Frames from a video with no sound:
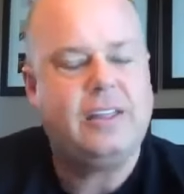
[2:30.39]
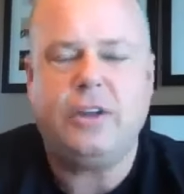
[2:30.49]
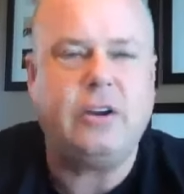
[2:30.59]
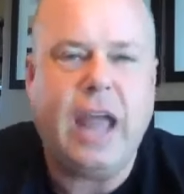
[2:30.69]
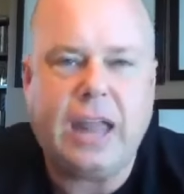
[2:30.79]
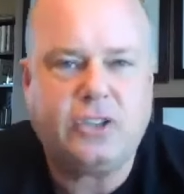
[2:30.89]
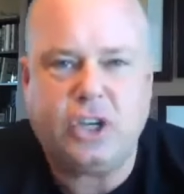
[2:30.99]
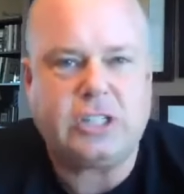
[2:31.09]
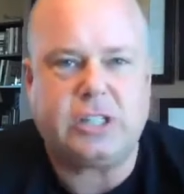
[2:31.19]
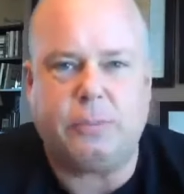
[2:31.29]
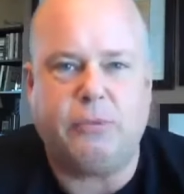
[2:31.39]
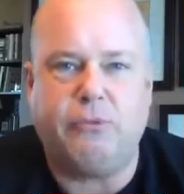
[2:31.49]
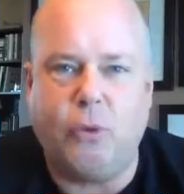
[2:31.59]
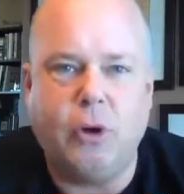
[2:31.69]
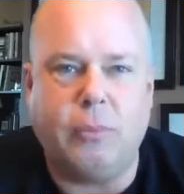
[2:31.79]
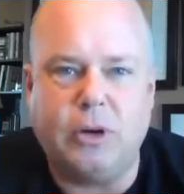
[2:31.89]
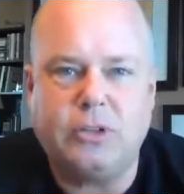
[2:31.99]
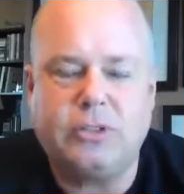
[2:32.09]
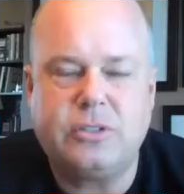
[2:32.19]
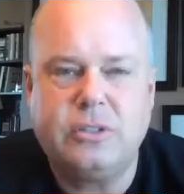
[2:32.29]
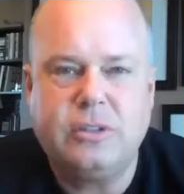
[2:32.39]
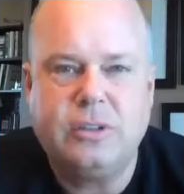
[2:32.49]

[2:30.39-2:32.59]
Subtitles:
they're not just the performers.